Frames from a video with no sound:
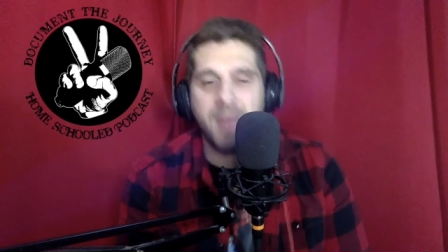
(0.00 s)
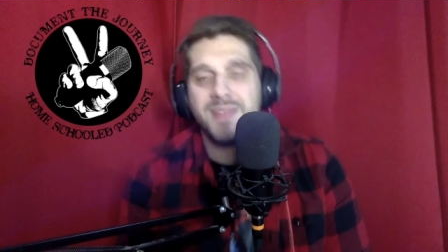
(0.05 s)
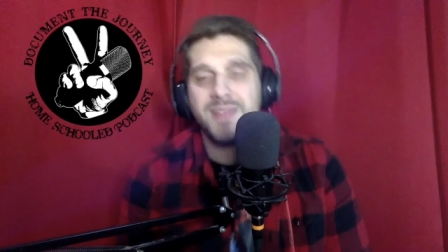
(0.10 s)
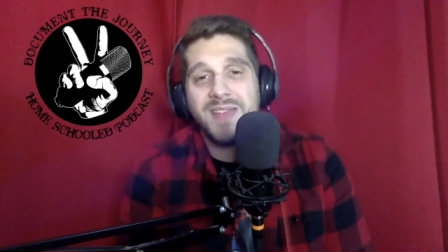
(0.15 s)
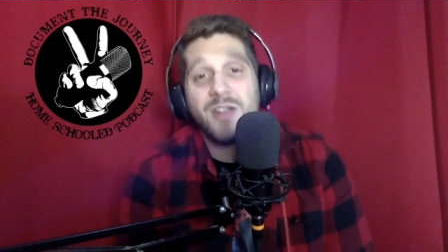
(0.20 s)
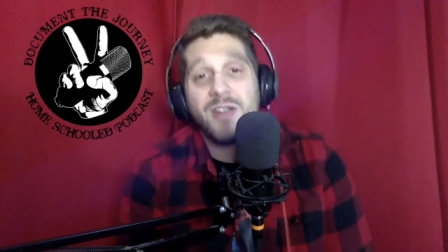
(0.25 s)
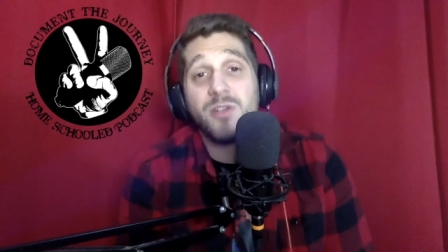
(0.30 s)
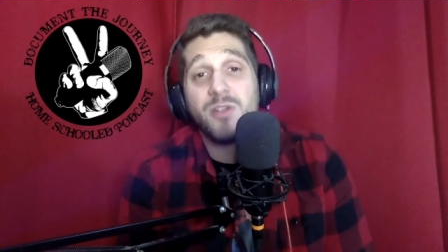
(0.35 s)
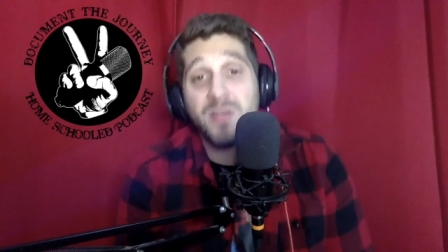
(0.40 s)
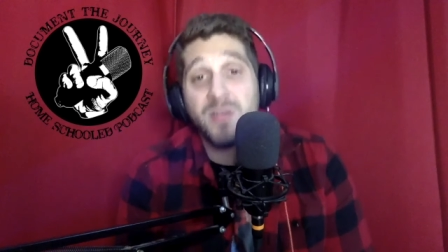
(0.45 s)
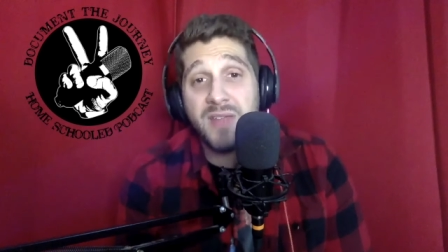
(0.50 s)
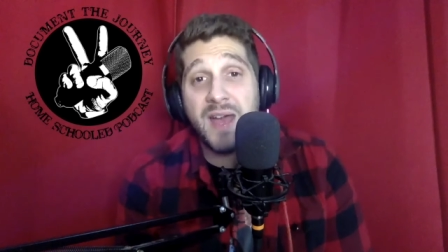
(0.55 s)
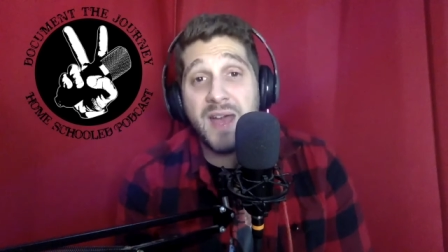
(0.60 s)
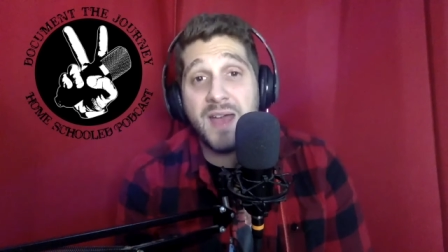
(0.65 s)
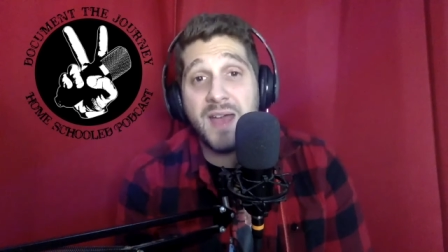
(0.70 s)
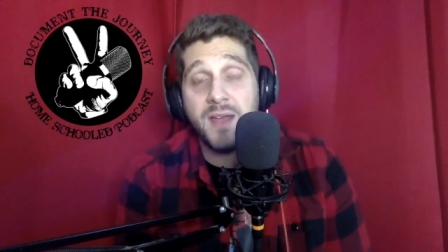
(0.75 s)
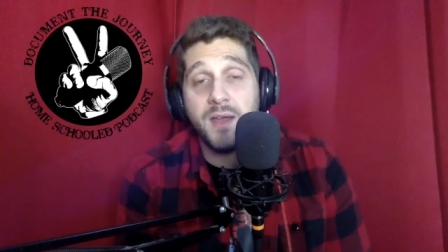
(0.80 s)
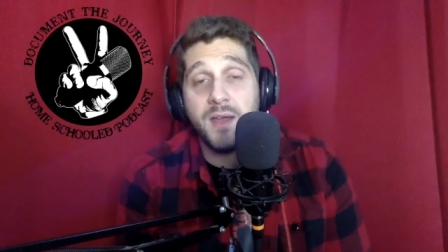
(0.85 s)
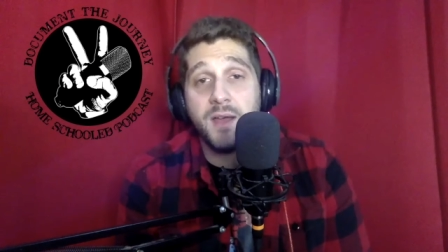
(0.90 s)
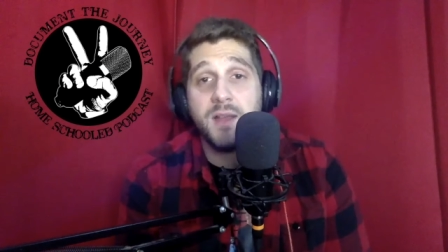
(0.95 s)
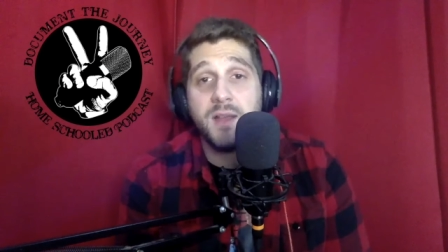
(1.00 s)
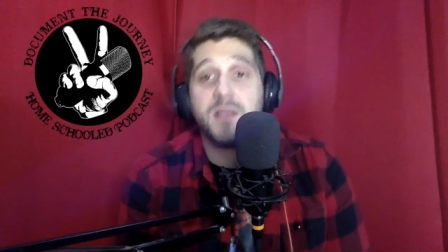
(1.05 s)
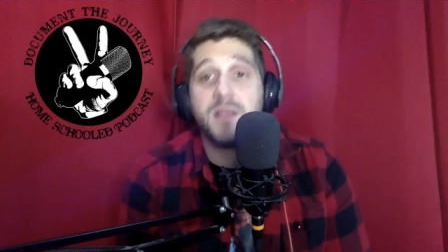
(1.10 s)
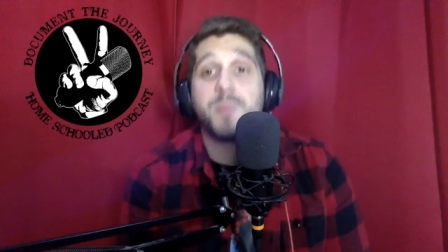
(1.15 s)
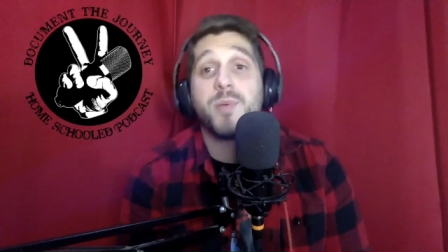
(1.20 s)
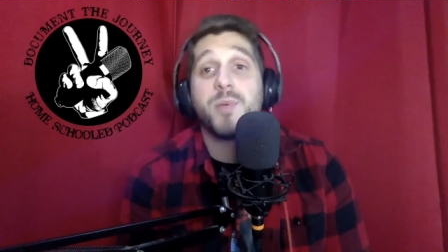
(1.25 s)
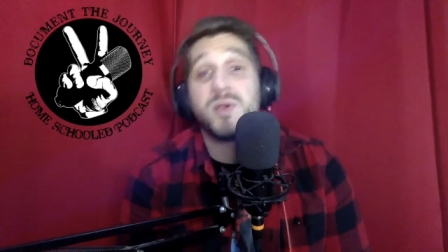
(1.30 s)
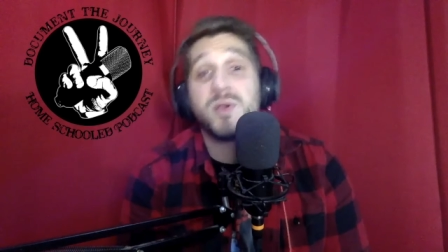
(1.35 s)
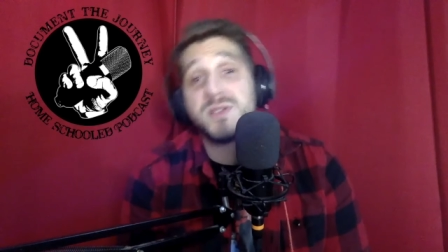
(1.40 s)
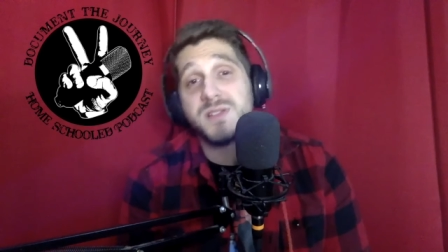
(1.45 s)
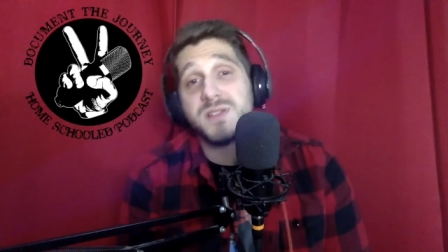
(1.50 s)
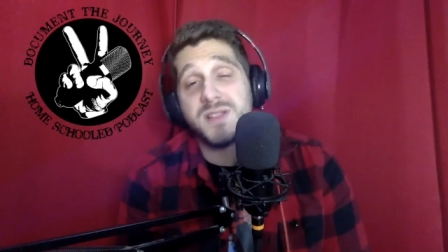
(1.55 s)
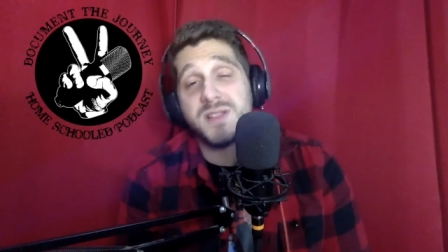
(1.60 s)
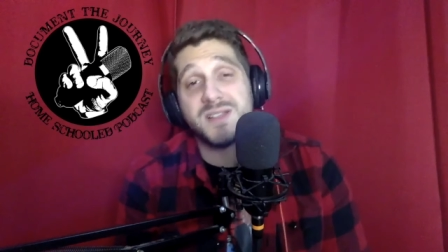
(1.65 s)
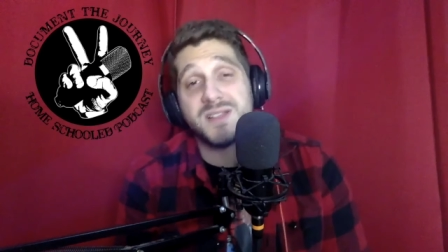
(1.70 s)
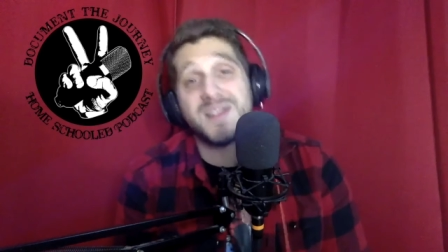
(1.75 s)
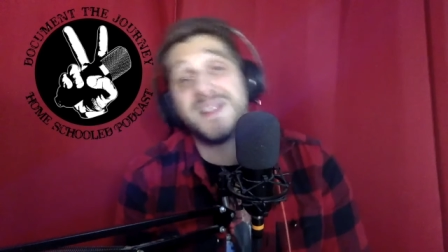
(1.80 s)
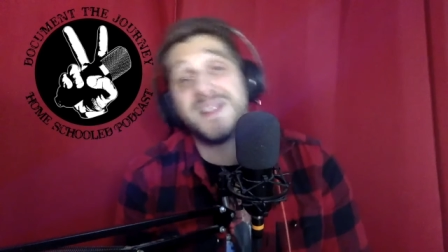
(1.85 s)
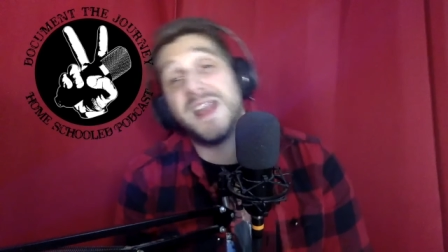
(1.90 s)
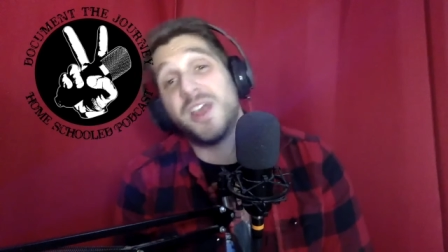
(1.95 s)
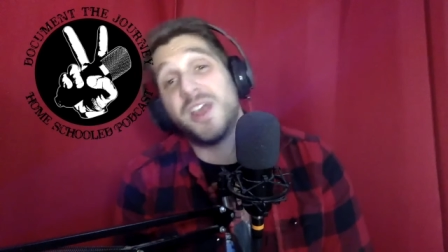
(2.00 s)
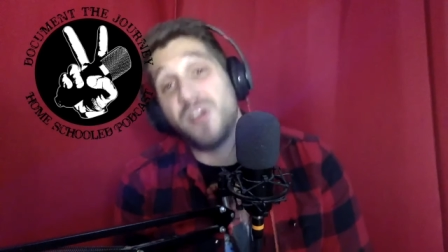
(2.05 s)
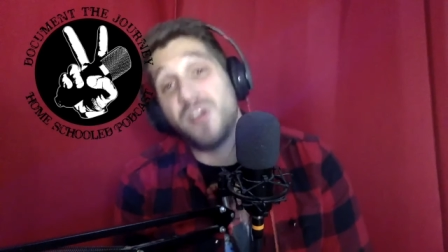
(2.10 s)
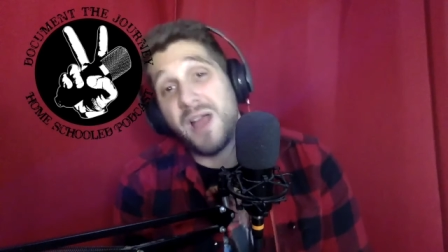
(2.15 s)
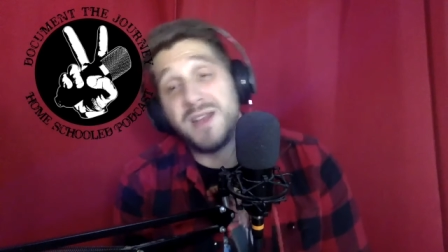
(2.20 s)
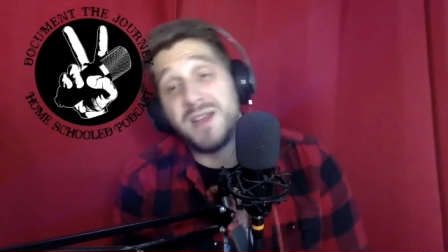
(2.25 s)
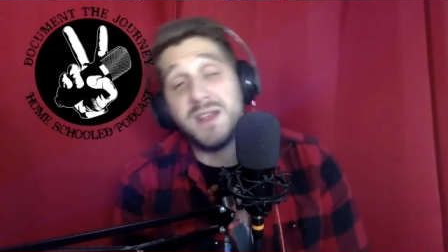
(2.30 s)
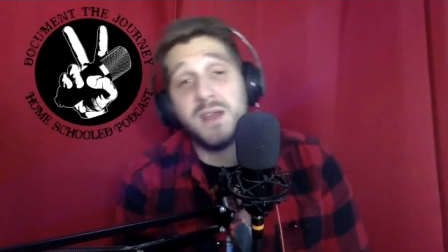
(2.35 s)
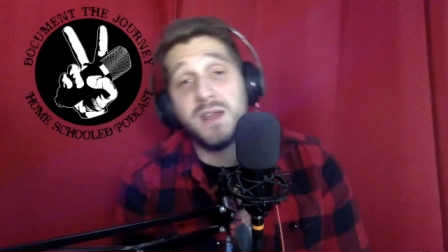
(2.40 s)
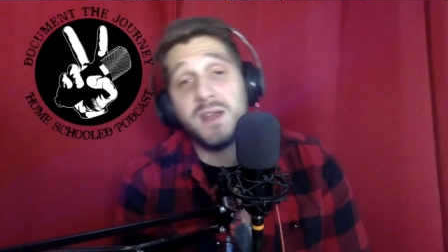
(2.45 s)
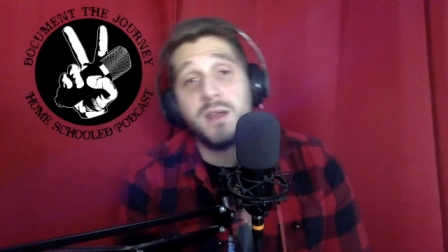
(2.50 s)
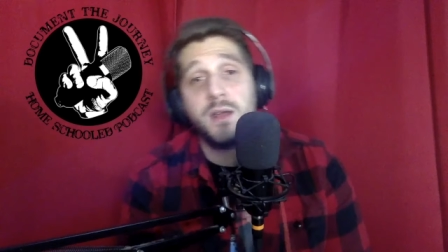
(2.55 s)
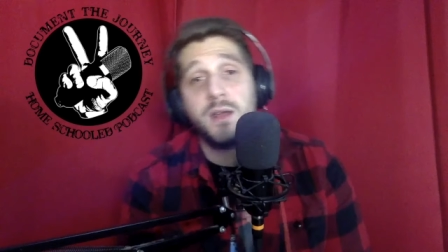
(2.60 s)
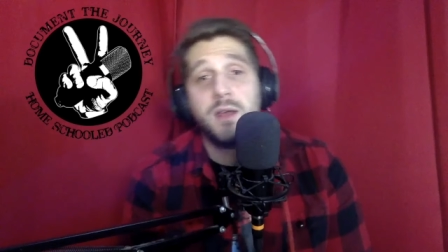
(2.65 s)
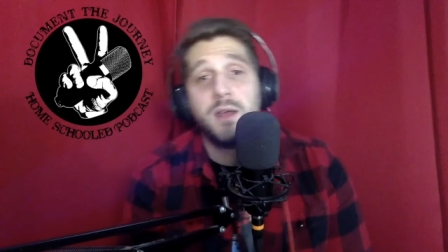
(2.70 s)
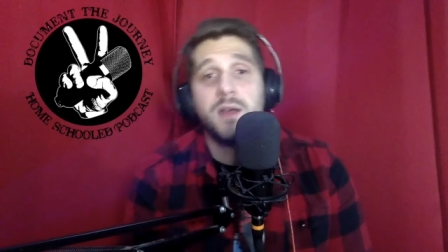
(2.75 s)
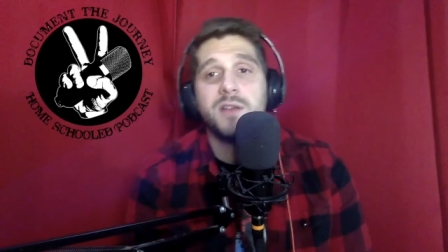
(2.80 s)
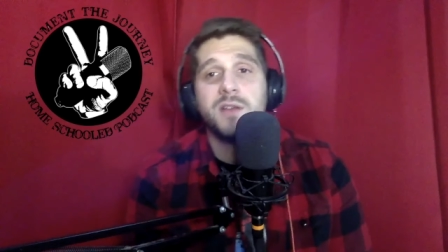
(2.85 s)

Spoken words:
Not only that, the person that's going to take your idea,